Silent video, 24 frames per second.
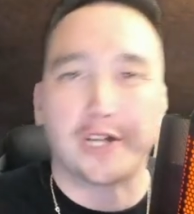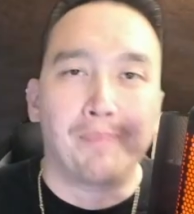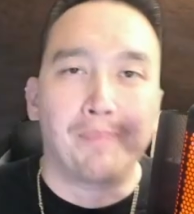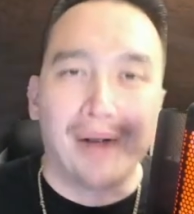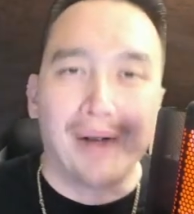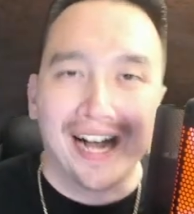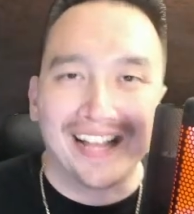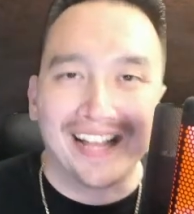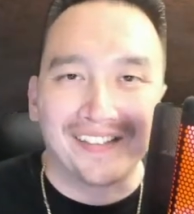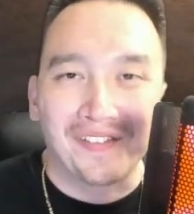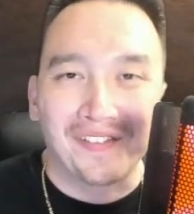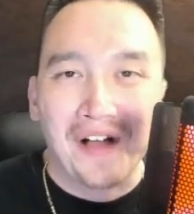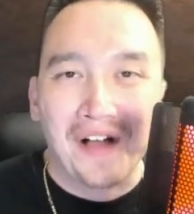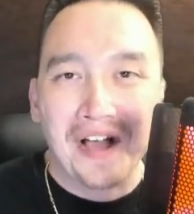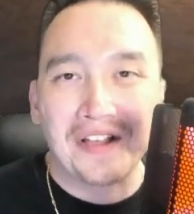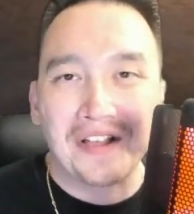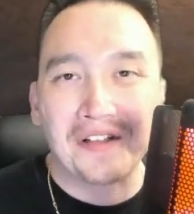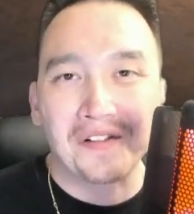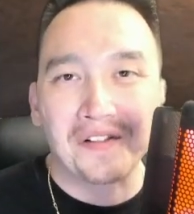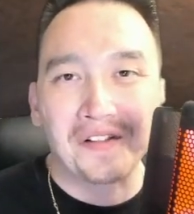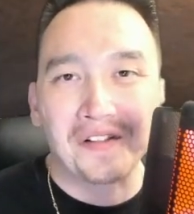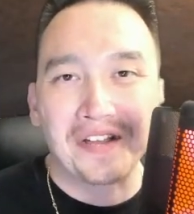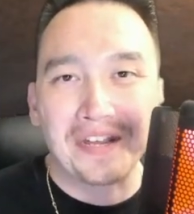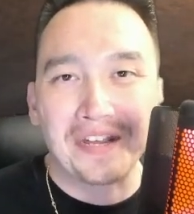but
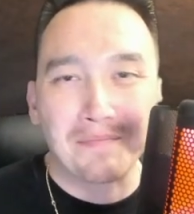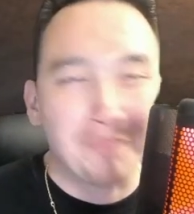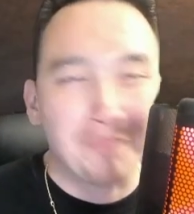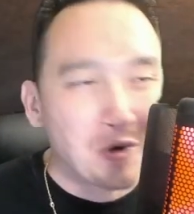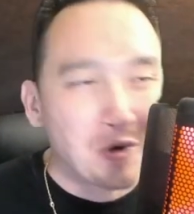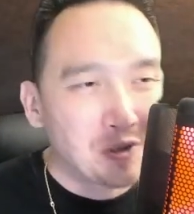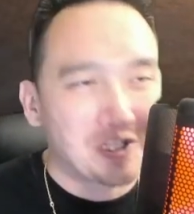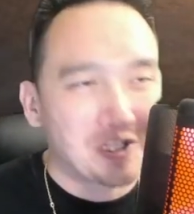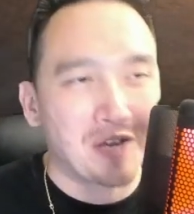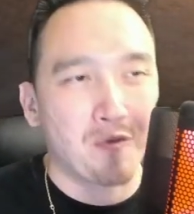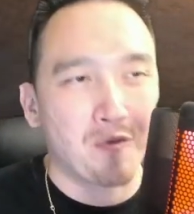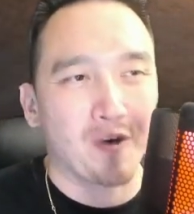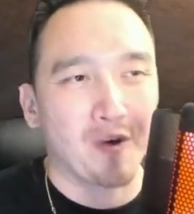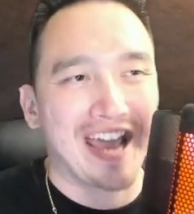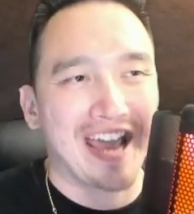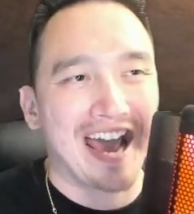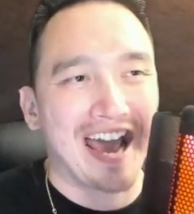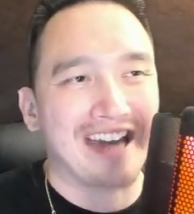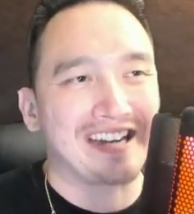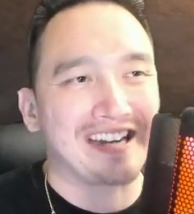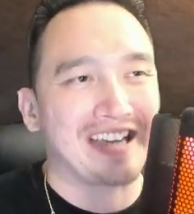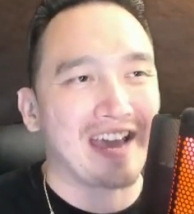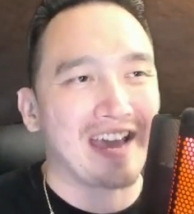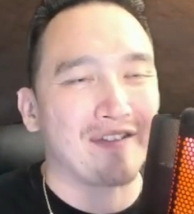luckily Moonton went
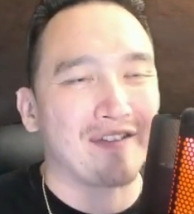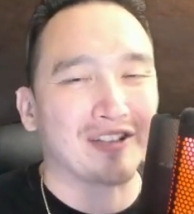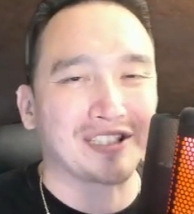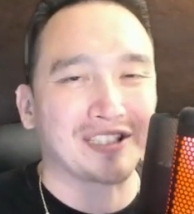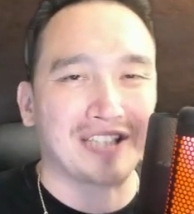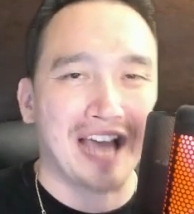ahead and gave us